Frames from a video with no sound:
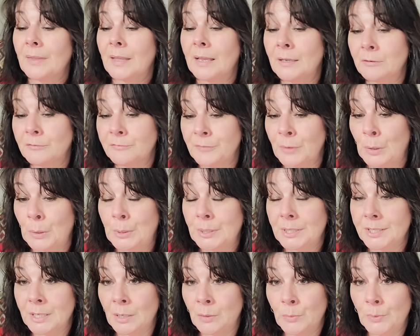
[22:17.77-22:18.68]
and
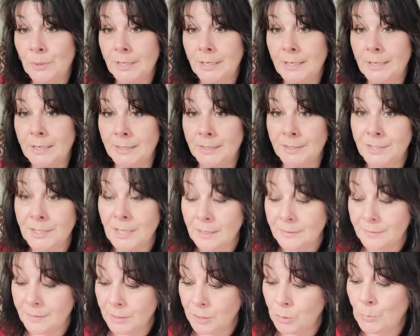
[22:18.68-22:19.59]
focus on what it is
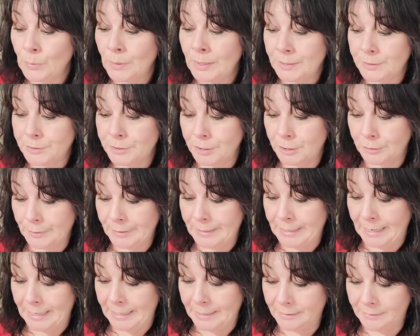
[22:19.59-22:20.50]
that you want to
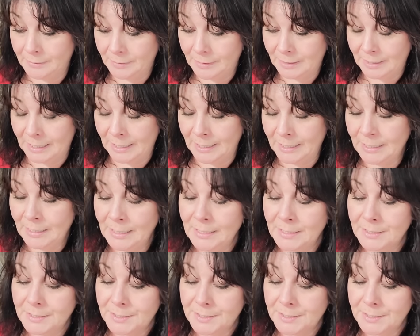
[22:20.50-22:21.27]
create, okay?